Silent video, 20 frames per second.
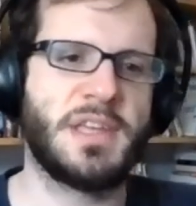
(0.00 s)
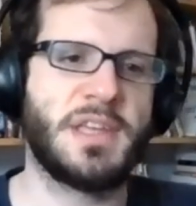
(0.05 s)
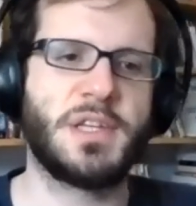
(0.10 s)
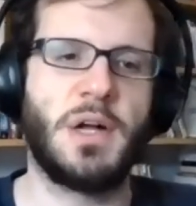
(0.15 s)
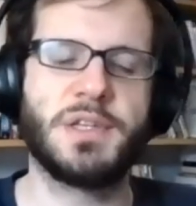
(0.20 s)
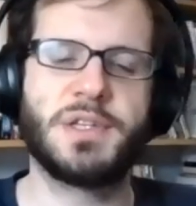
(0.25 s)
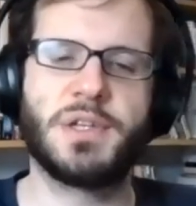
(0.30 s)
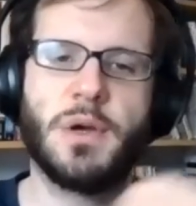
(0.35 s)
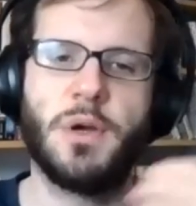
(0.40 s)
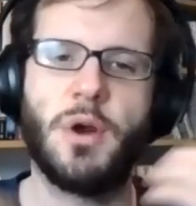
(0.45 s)

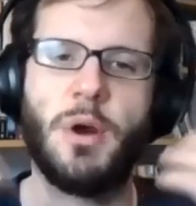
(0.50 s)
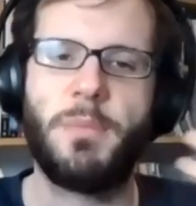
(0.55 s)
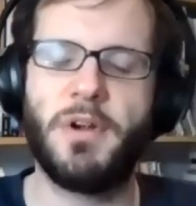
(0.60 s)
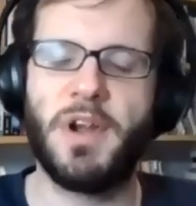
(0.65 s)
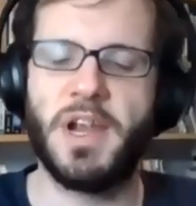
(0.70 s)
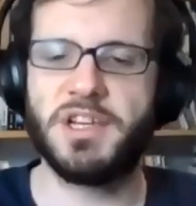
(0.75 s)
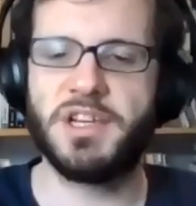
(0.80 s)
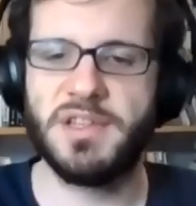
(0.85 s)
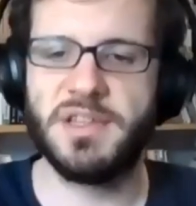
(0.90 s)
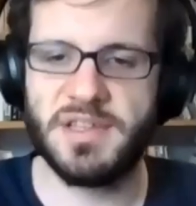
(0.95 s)
There's also
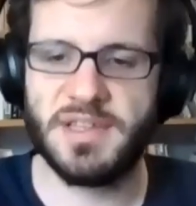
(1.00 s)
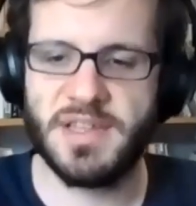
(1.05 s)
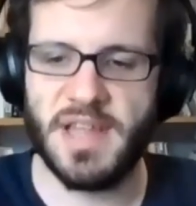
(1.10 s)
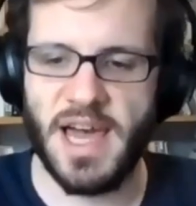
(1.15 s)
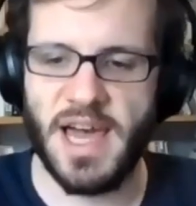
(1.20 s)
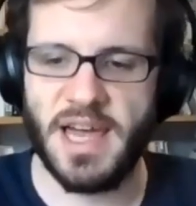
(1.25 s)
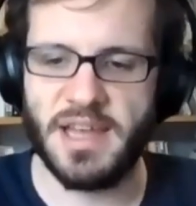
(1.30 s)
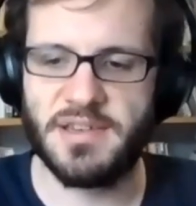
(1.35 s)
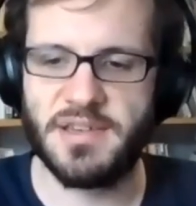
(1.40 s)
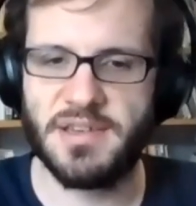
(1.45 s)
operations
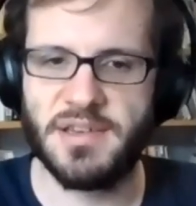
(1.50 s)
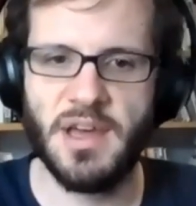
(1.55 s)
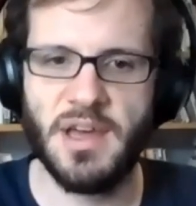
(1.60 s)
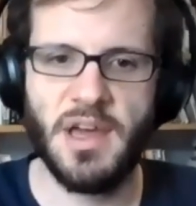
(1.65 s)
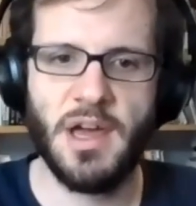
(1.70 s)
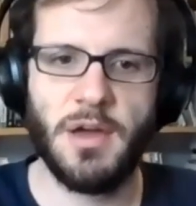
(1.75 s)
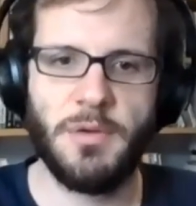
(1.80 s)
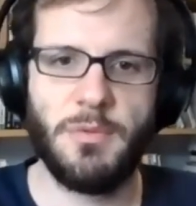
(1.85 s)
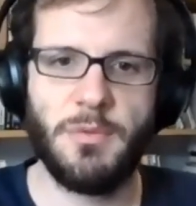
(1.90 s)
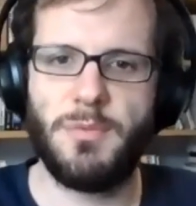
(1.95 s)
that
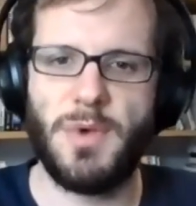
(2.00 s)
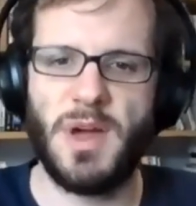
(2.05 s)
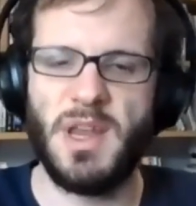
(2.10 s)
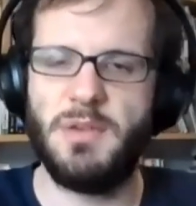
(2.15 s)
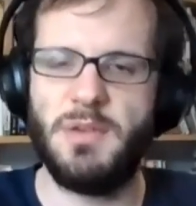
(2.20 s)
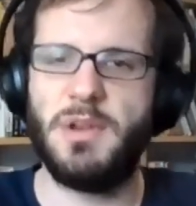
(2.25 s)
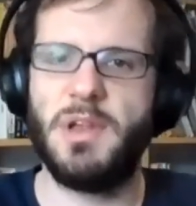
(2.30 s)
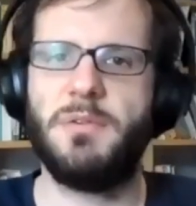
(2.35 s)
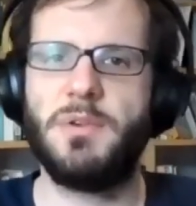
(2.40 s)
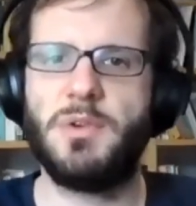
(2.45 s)

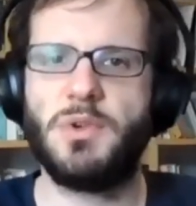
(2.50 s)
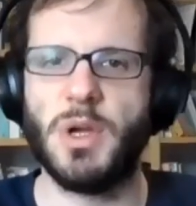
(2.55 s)
when